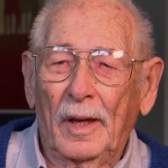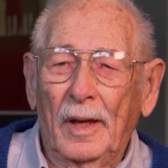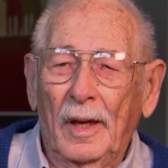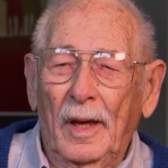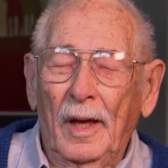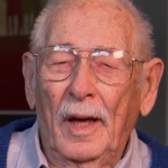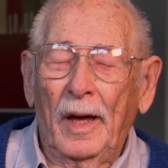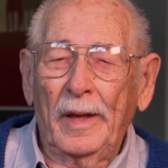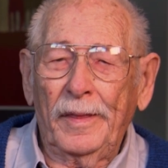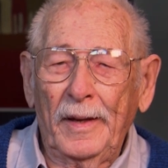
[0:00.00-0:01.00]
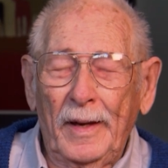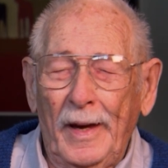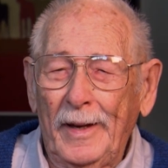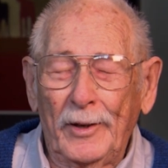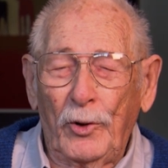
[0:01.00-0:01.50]
happen, Bert? I think
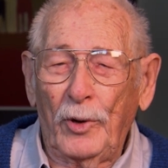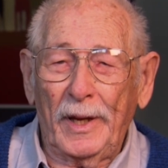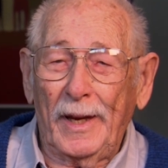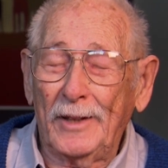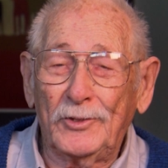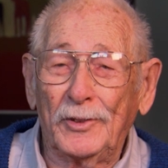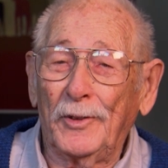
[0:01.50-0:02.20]
I can only answer